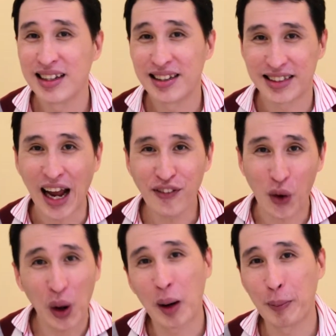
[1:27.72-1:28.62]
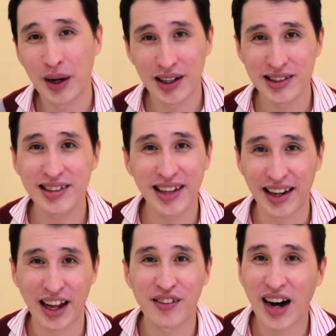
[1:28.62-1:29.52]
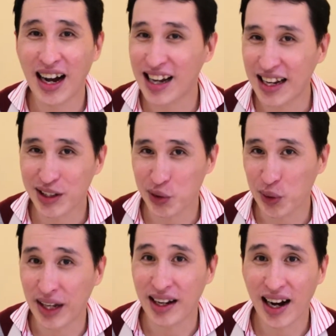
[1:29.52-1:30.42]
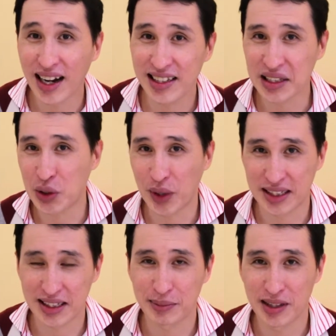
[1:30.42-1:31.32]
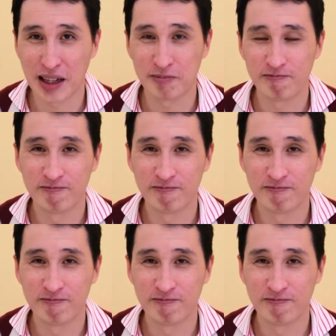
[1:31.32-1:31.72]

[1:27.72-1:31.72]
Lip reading: Therefore, a person can have high IQ and high EQ at the same time.